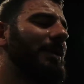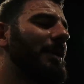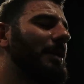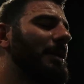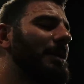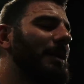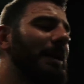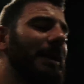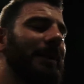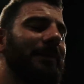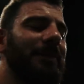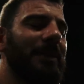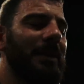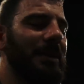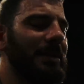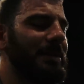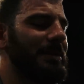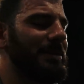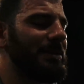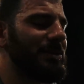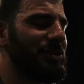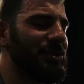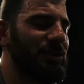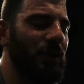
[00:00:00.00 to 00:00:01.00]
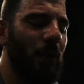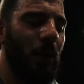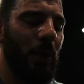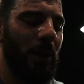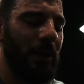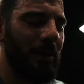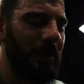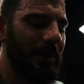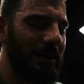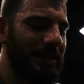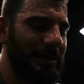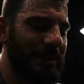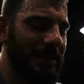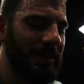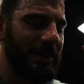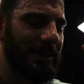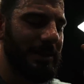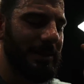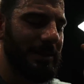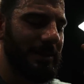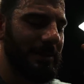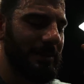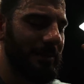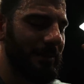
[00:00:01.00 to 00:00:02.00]
If the soil is the
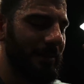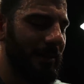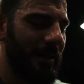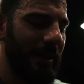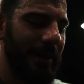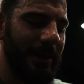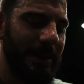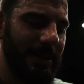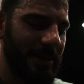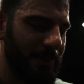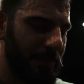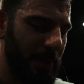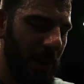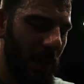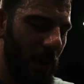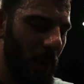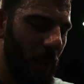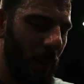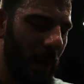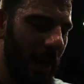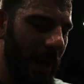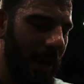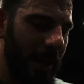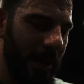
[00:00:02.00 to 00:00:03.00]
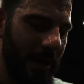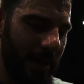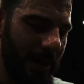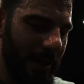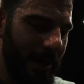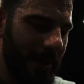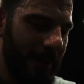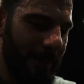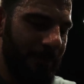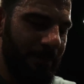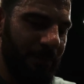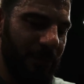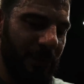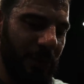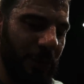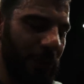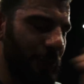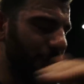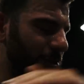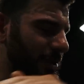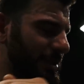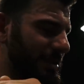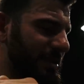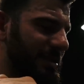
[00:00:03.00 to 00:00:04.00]
slightest bit wet, you
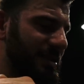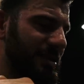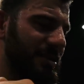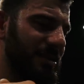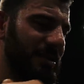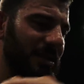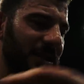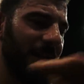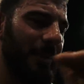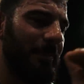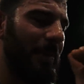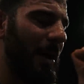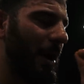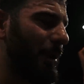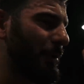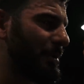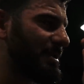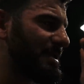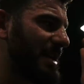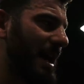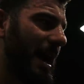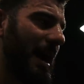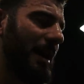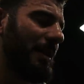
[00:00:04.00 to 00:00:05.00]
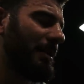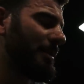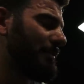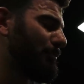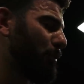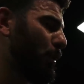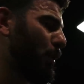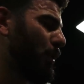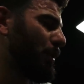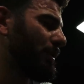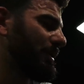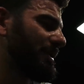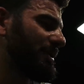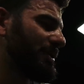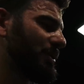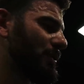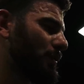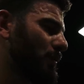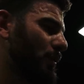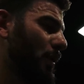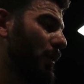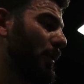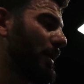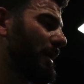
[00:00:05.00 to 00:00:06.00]
just slip out. Tyler pulled his
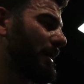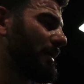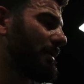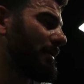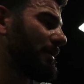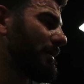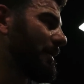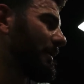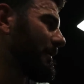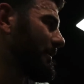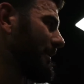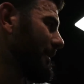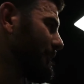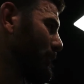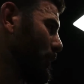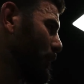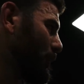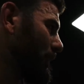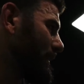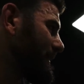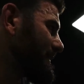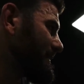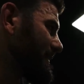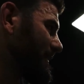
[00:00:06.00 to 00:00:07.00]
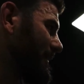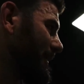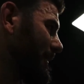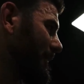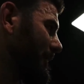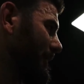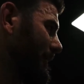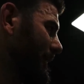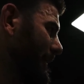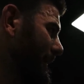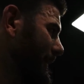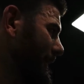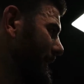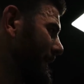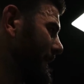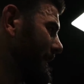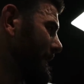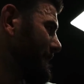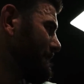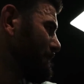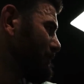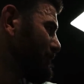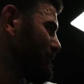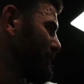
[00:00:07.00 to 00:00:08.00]
groin a couple weeks ago
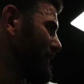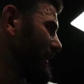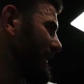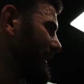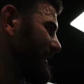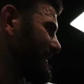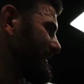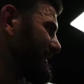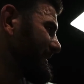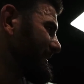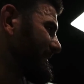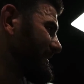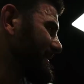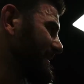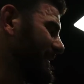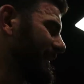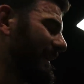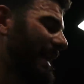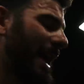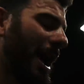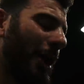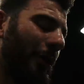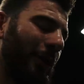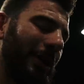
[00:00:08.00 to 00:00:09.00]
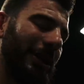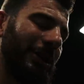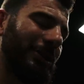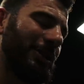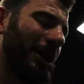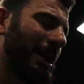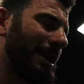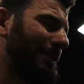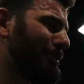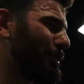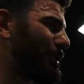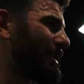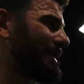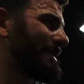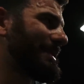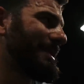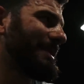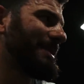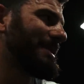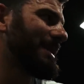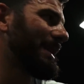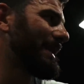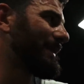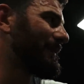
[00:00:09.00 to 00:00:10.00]
because he slid out and he tried to put his
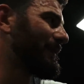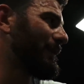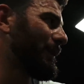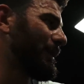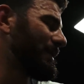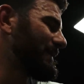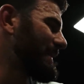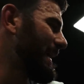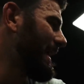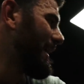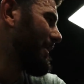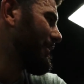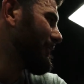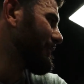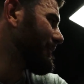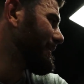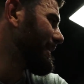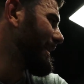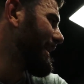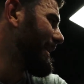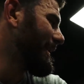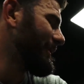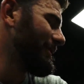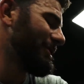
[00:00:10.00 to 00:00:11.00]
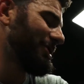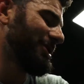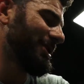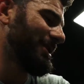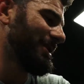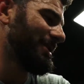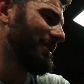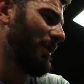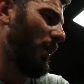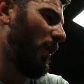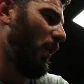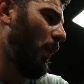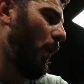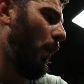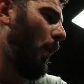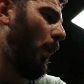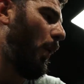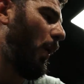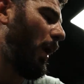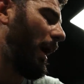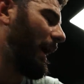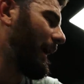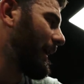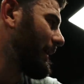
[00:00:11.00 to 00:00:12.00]
inside foot down and just
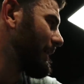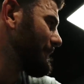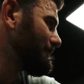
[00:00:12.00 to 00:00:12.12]
whoosh.